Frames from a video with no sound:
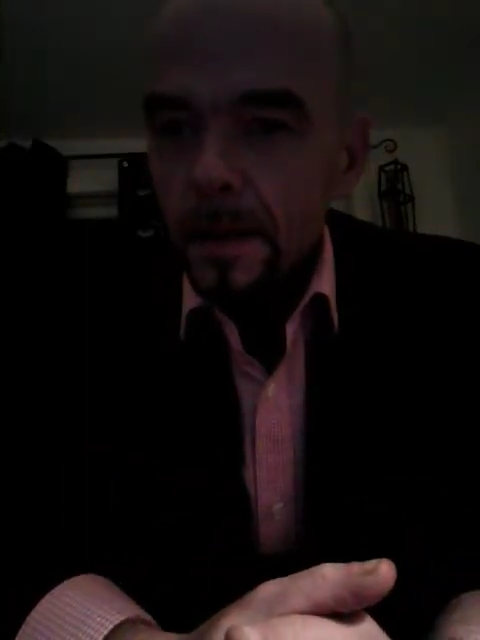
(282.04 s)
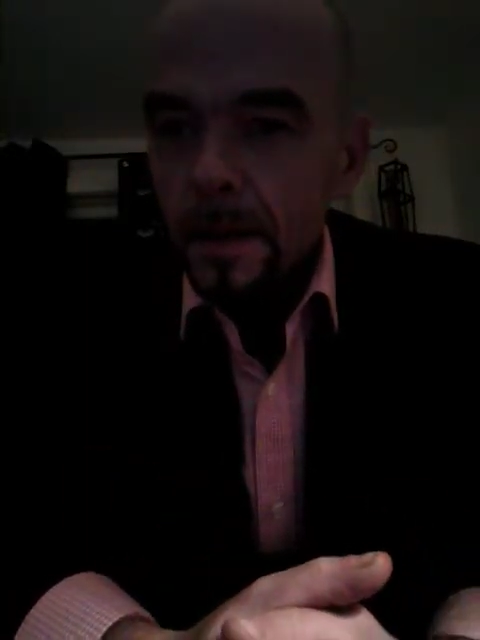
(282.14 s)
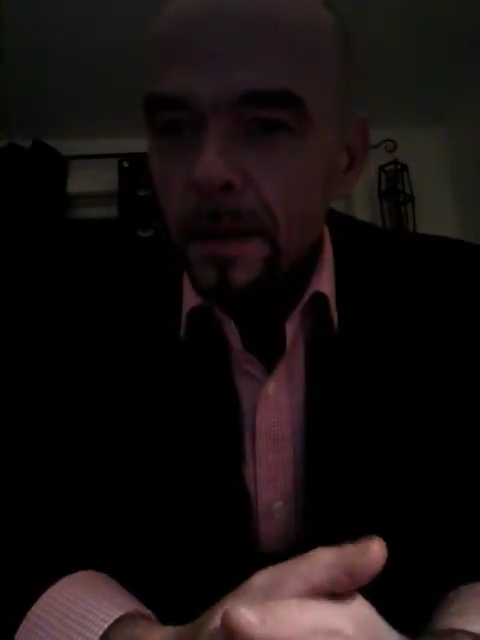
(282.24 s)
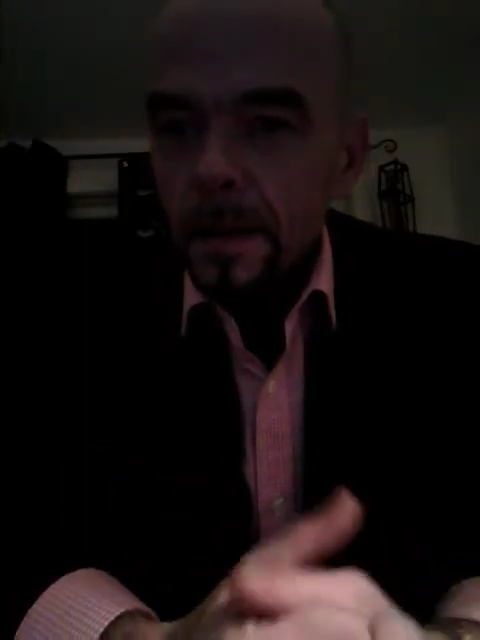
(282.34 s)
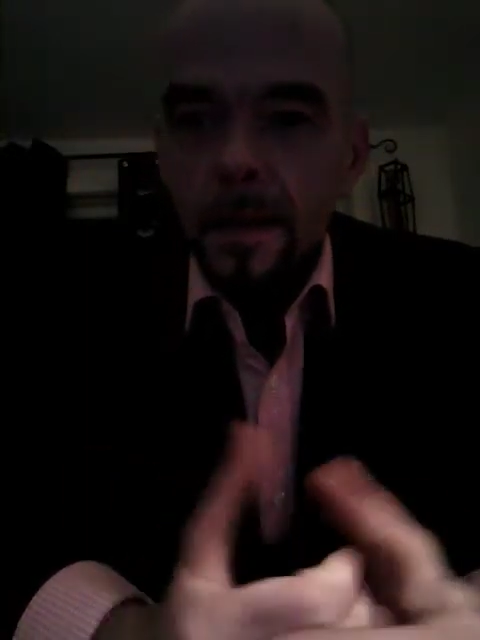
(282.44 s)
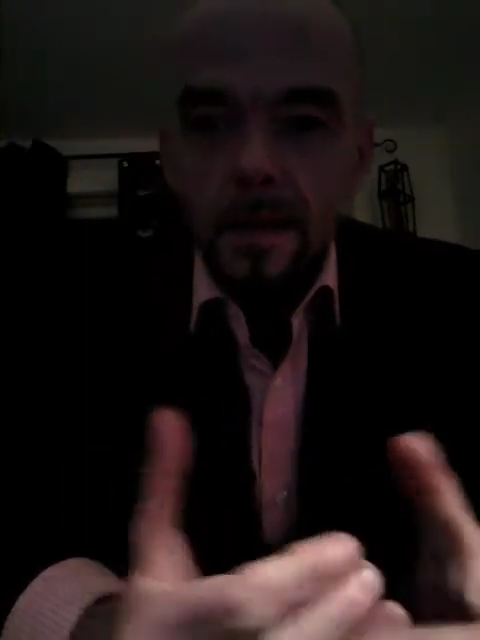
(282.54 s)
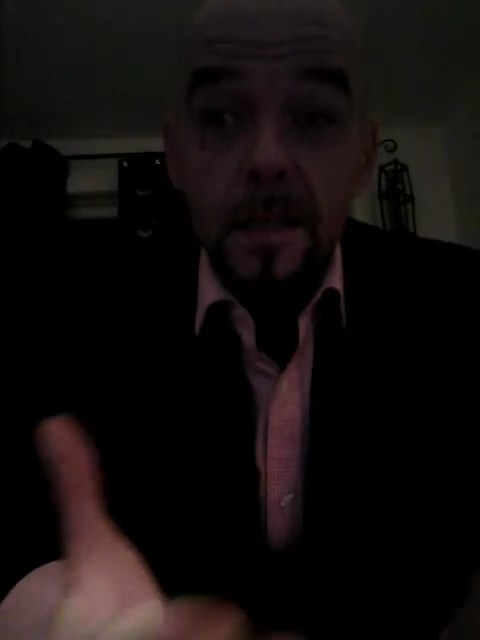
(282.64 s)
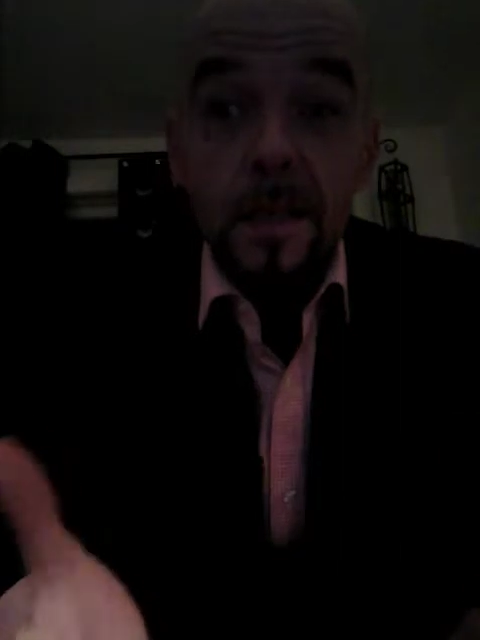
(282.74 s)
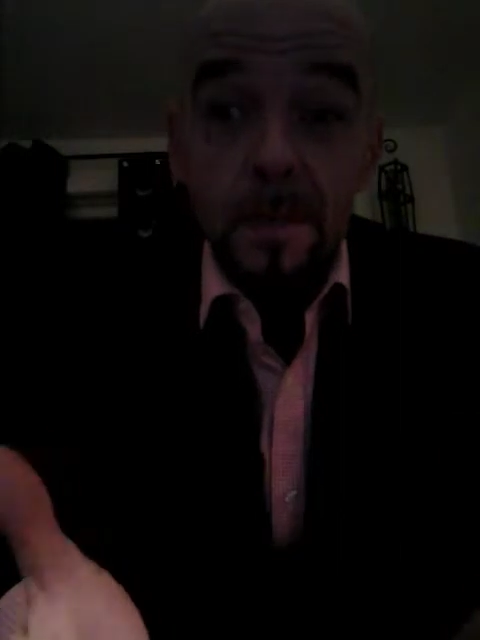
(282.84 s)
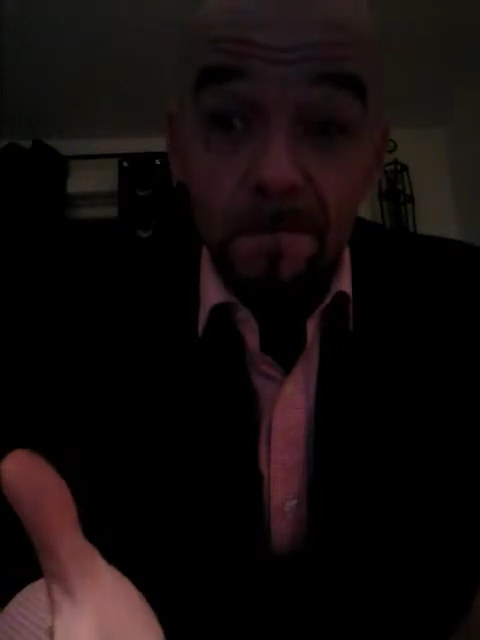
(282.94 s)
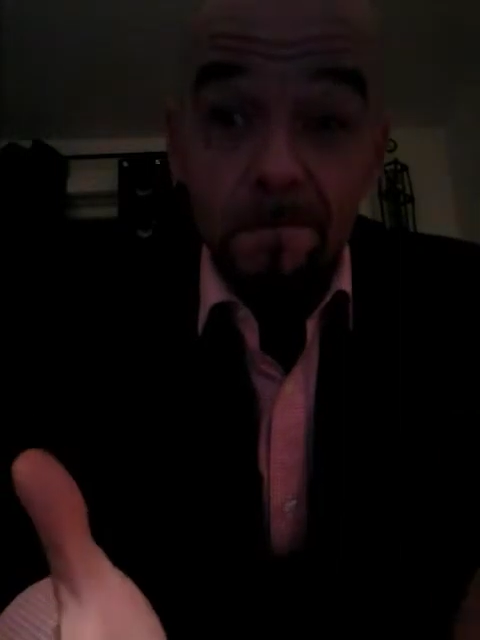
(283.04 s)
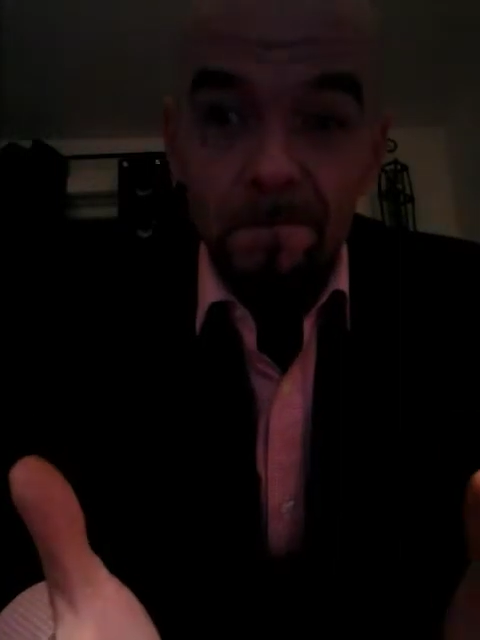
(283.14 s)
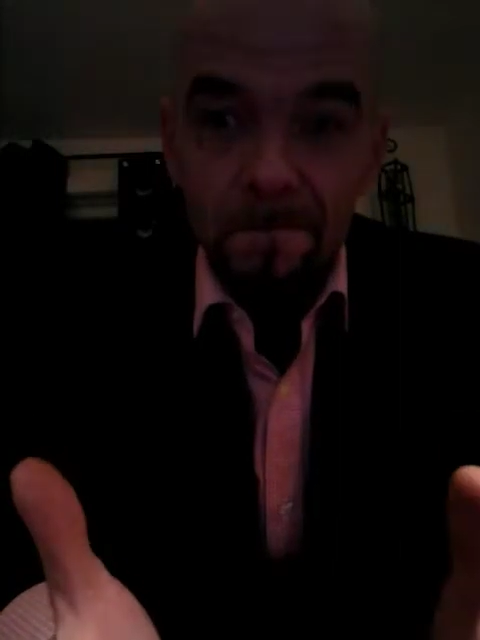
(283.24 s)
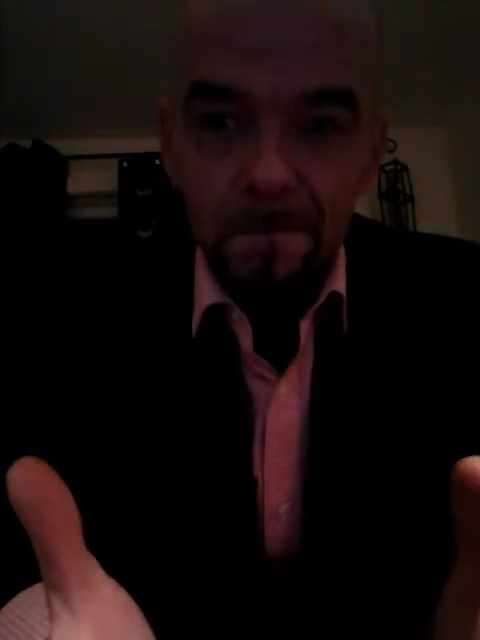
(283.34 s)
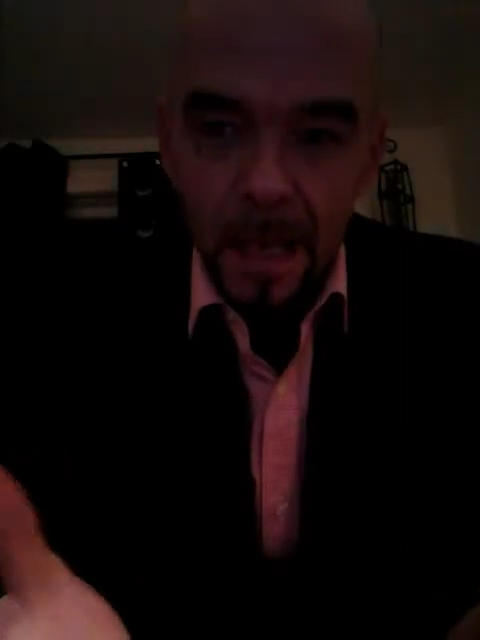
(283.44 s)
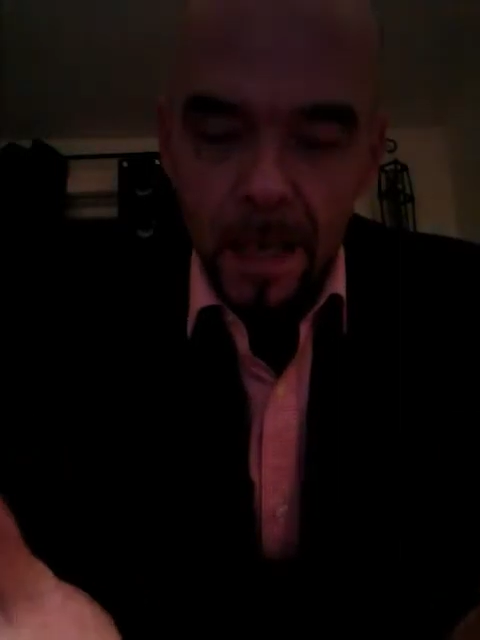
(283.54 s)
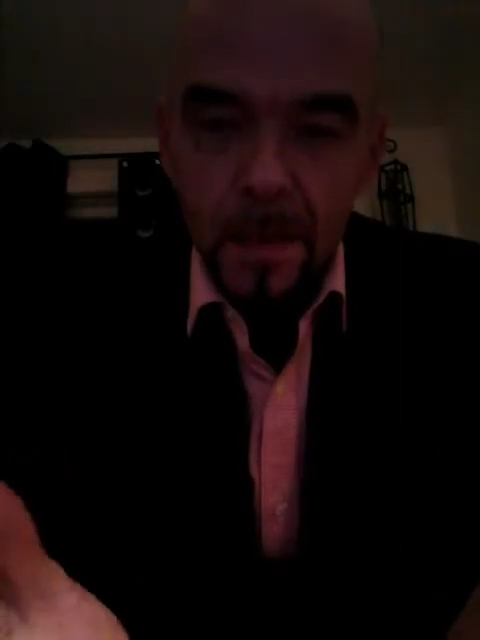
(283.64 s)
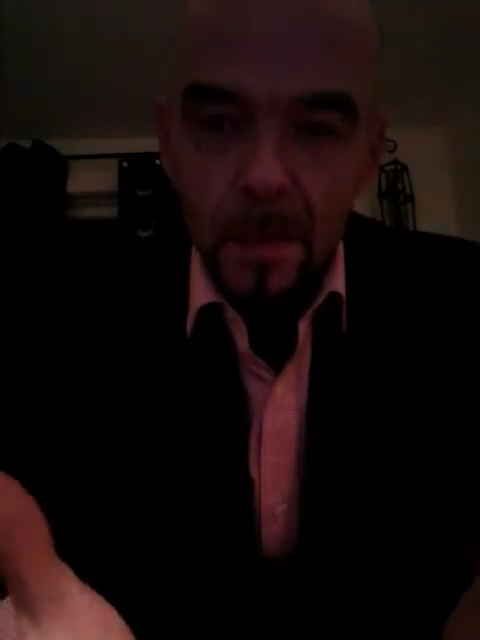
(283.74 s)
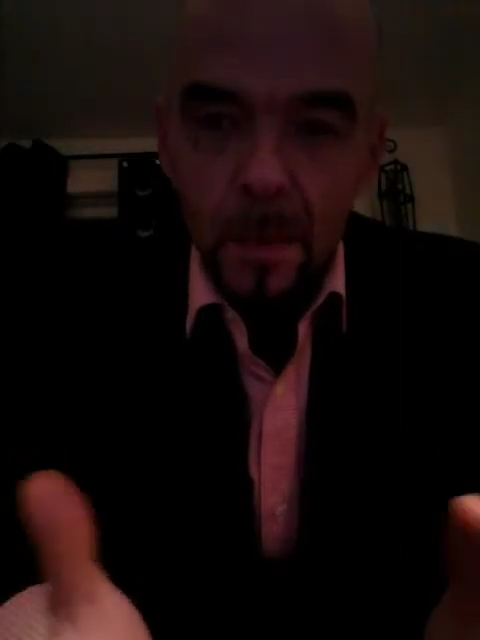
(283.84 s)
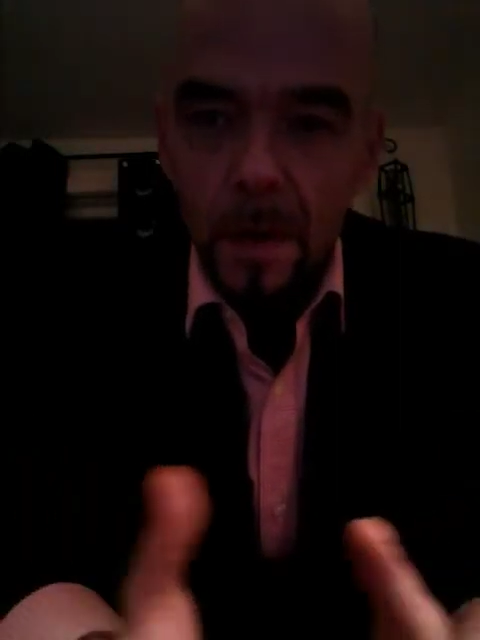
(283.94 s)
in the system, as
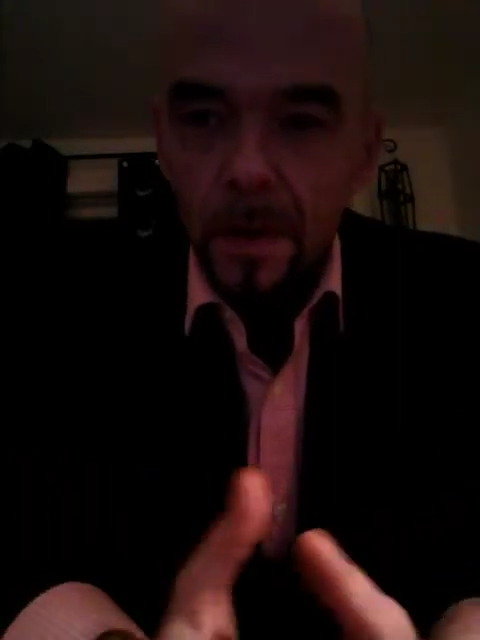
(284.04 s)
it were,